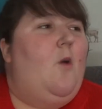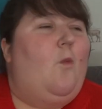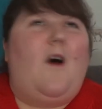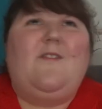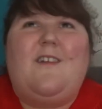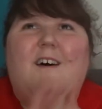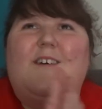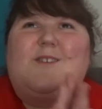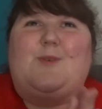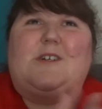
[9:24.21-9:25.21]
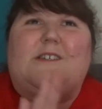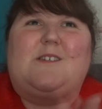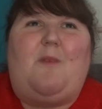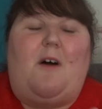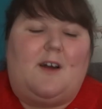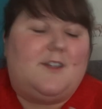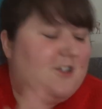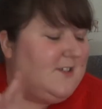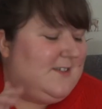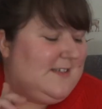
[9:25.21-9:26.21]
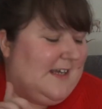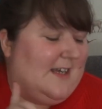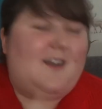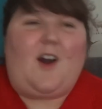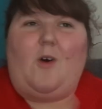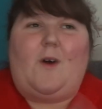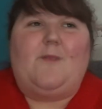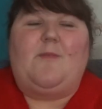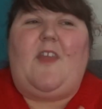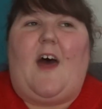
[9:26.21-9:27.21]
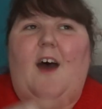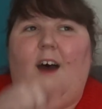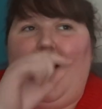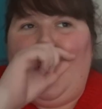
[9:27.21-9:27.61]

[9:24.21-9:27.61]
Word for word: One that springs to mind, just seeing Nicole Kidman there,